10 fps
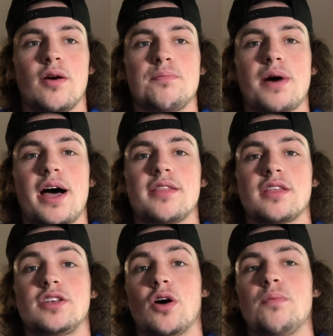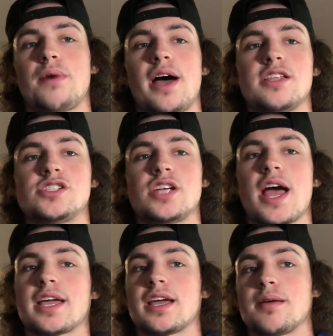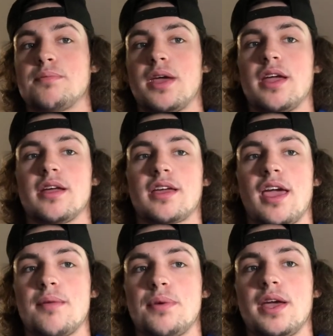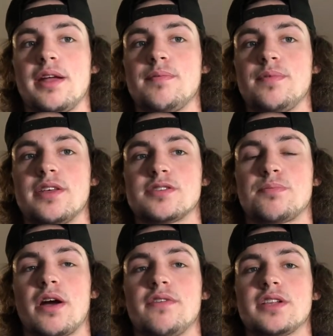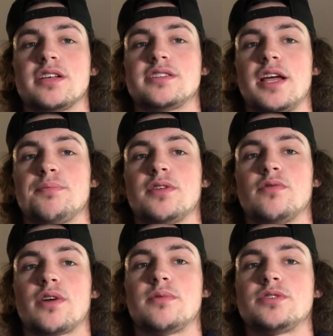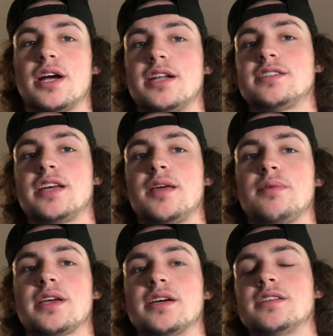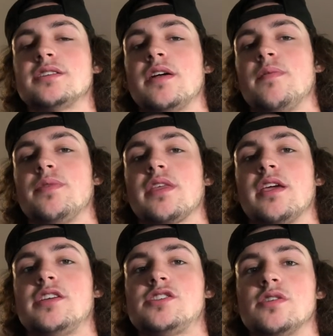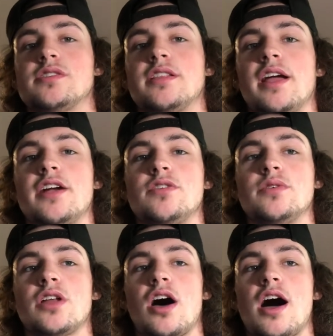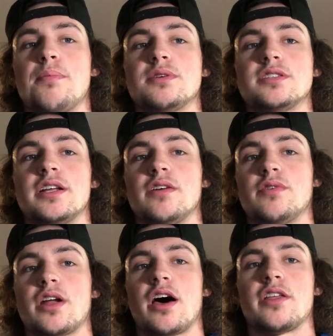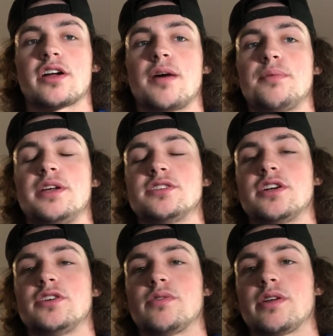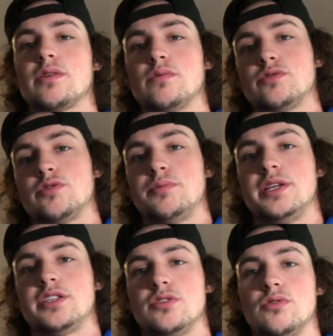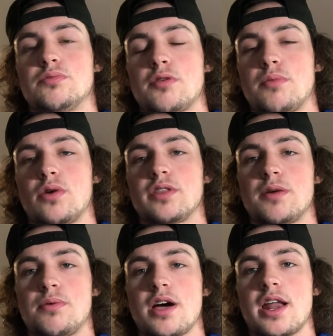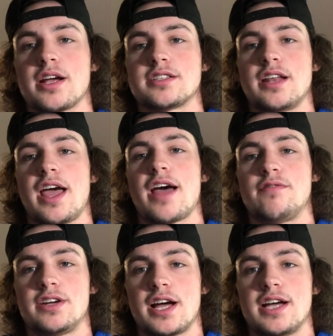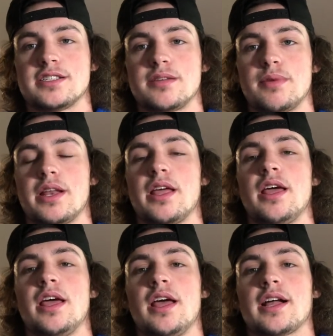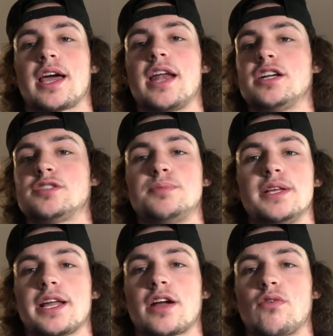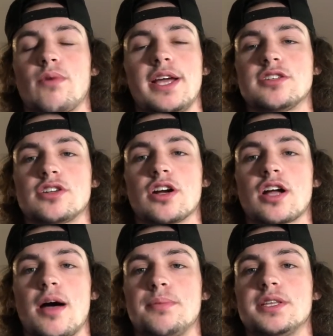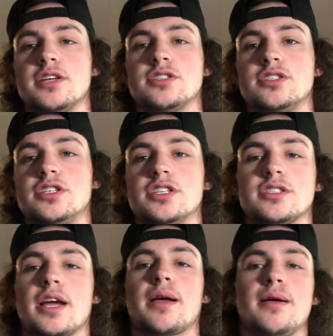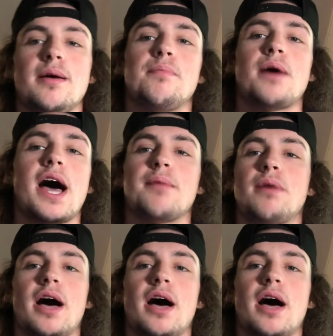Buy This Jacket campaign is a perfect example of what I'm trying to say, because it shows that they're doing the opposite of what other companies are doing, which would be to promote their products and advertise them and kind of just being like a race or a competition to just like buy